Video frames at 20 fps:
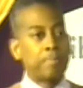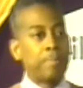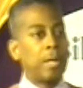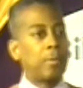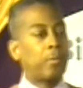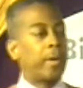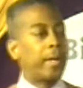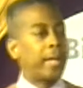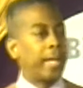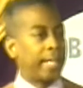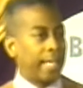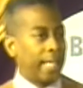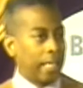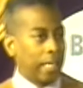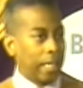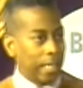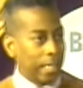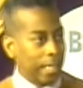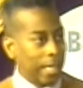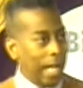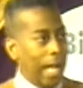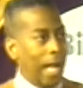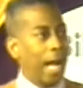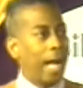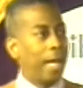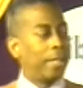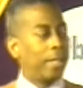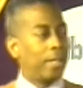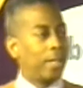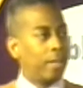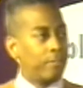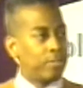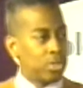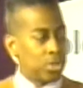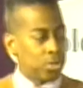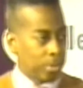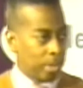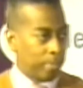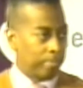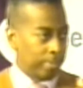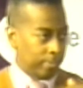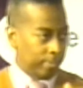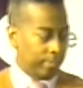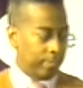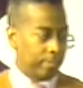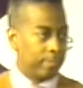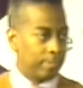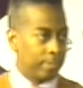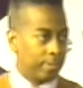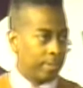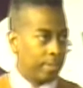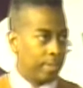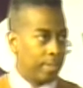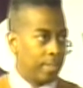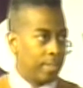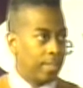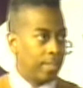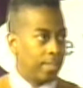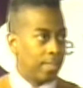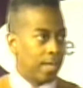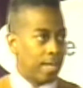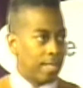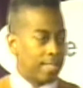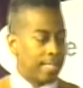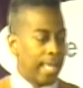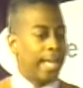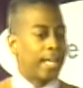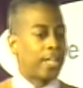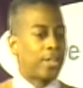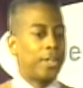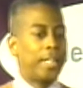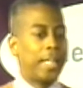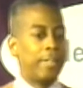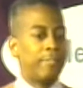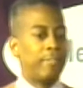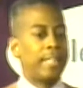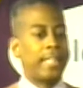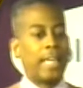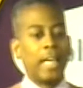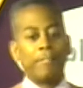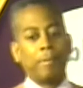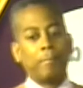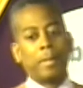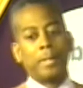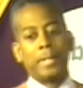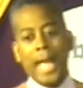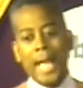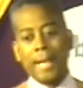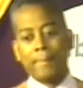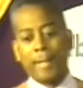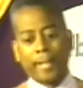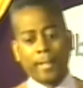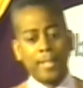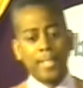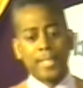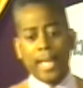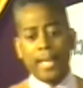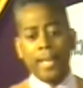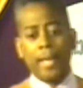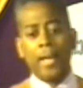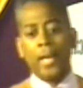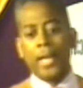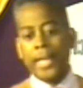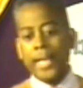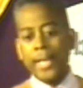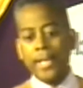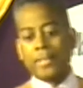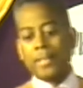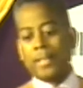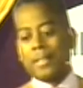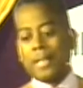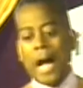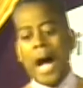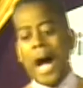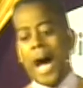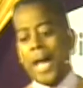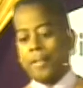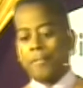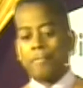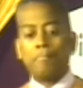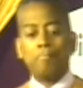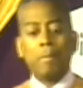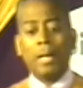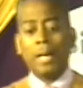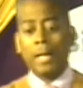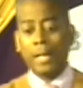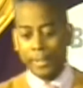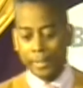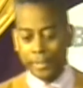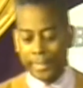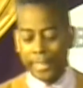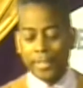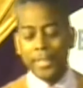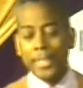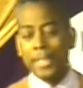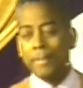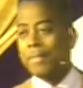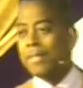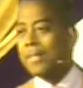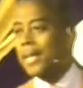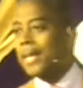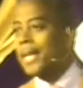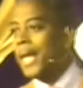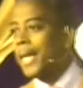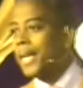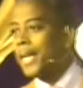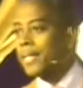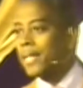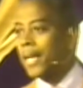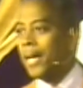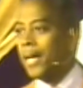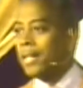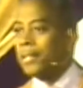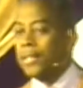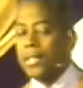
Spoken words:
These men were in a lot of trouble because they couldn't even give him a name. They couldn't say he's a god of mud. They couldn't even say that.